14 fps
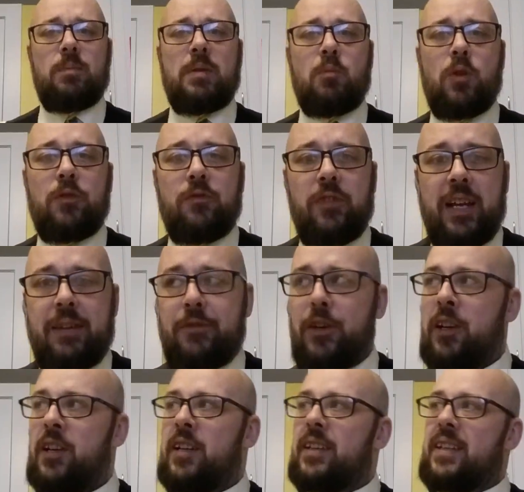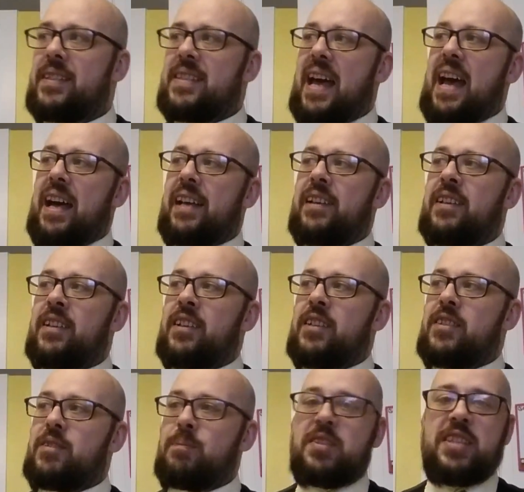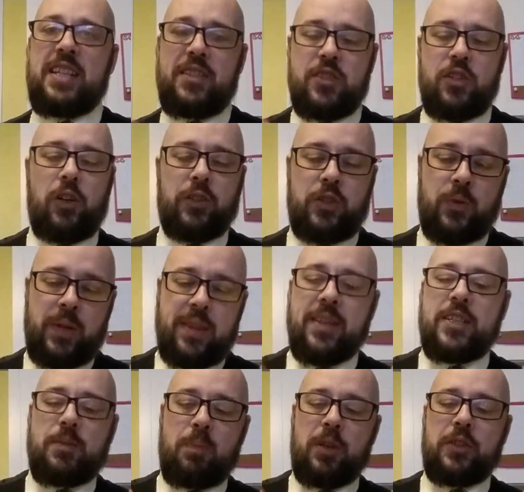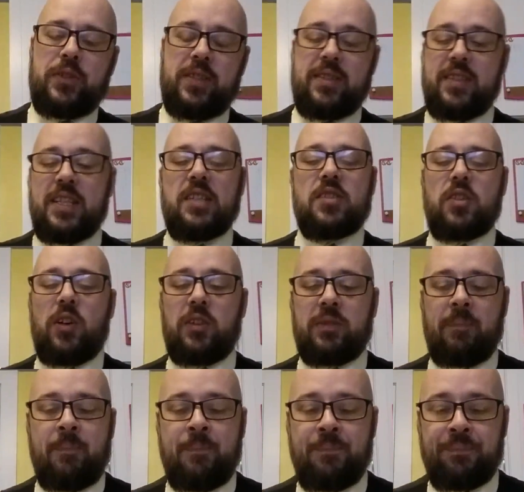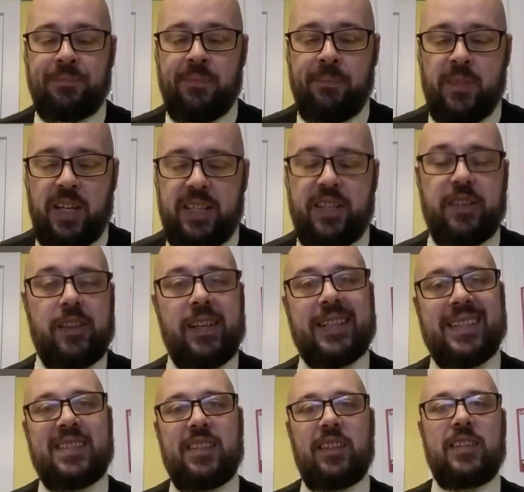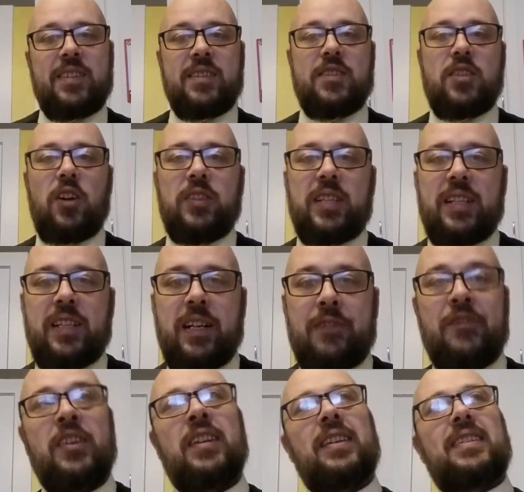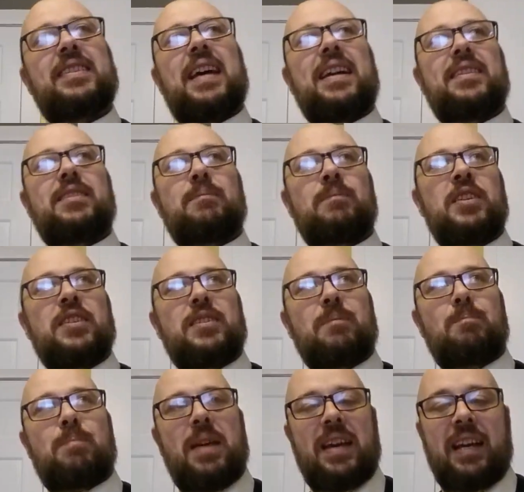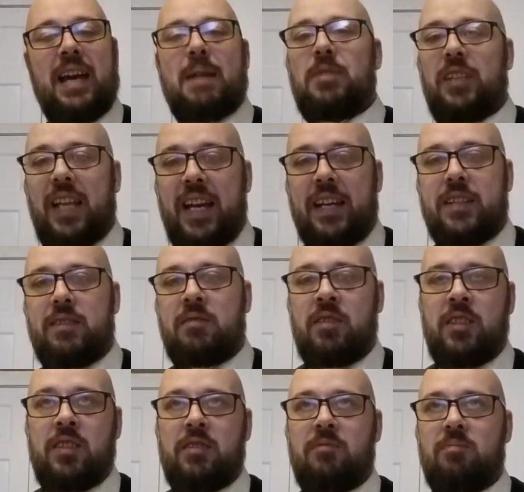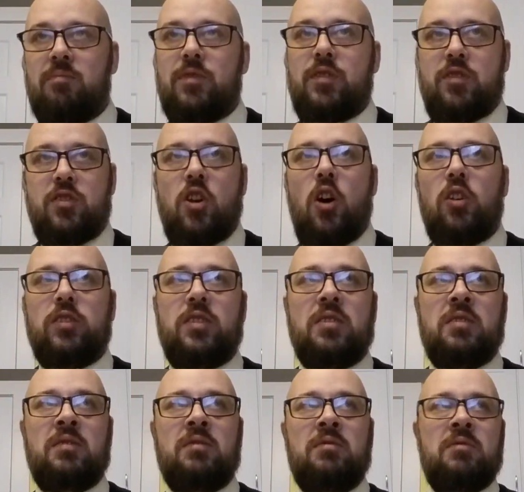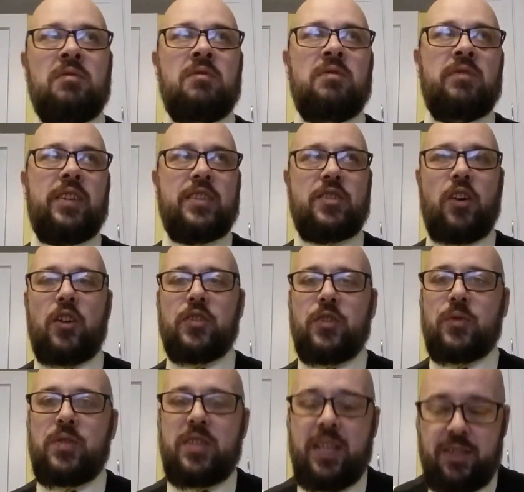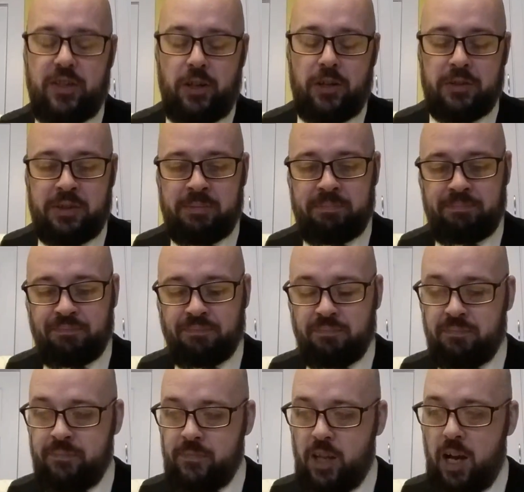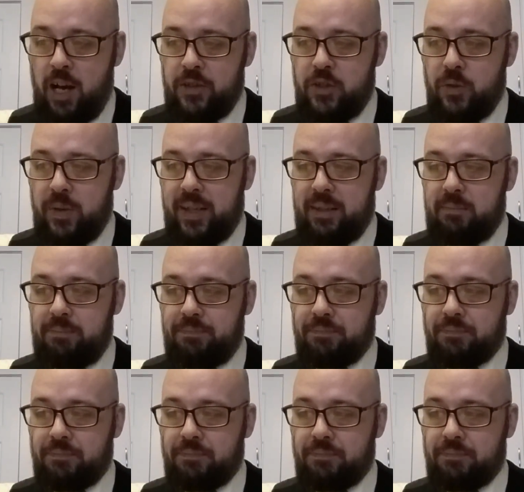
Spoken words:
bit more flavor. Let's add some sea salt to it. And they sprinkled the sea salt. And they're like, this still isn't salty enough. Let's add some pink Himalayan salt that is also sea salt onto it.